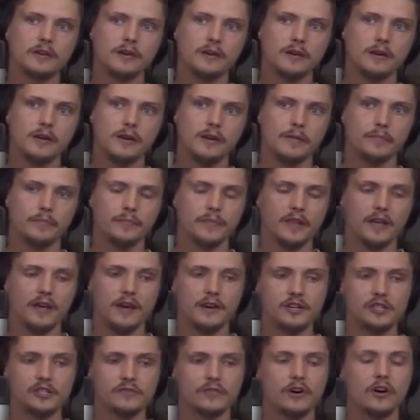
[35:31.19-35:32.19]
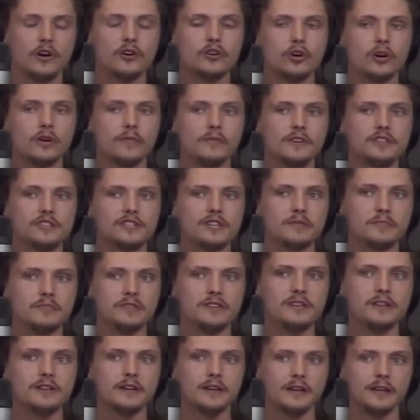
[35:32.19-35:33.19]
Mm-hmm. And his father, obviously
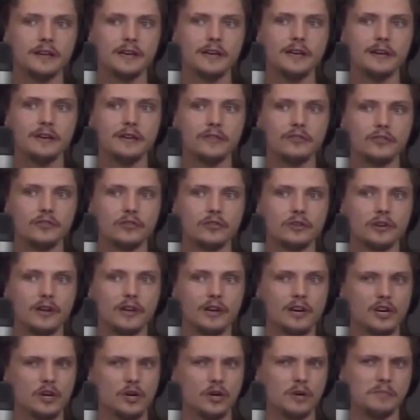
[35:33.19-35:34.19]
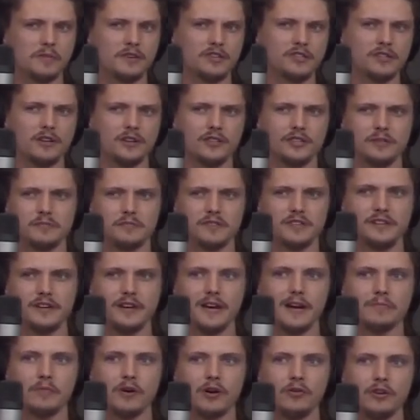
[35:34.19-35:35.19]
being a king, thought like, I don't want my son to be a
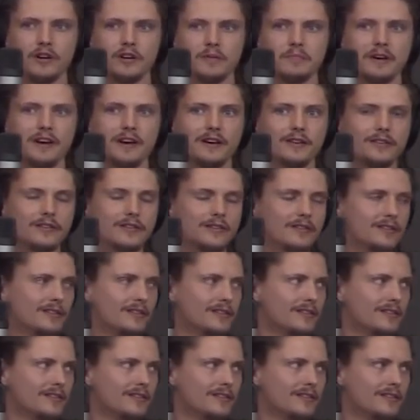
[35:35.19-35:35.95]
damn holy man.